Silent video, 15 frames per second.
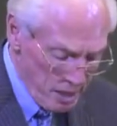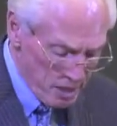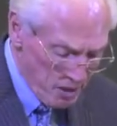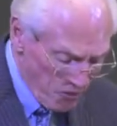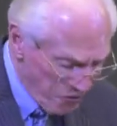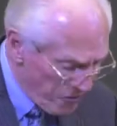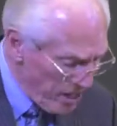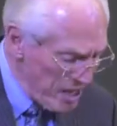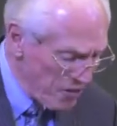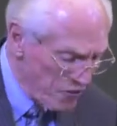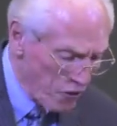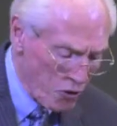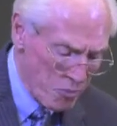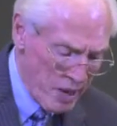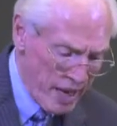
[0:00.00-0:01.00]
The
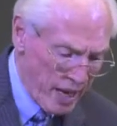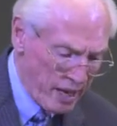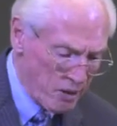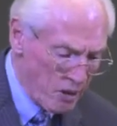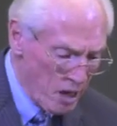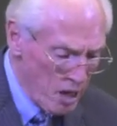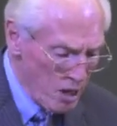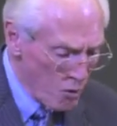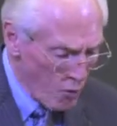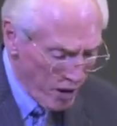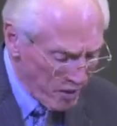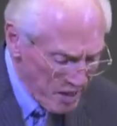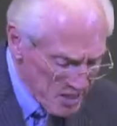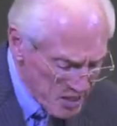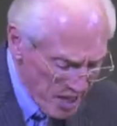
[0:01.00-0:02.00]
faithful man,
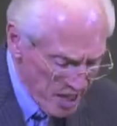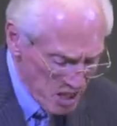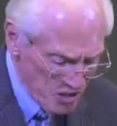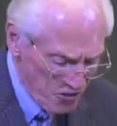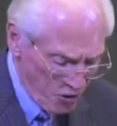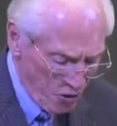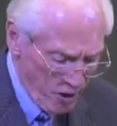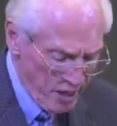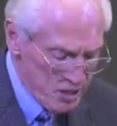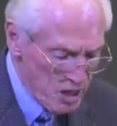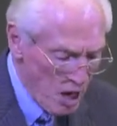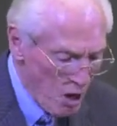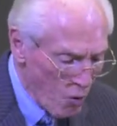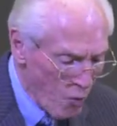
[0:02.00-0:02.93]
where is his voice?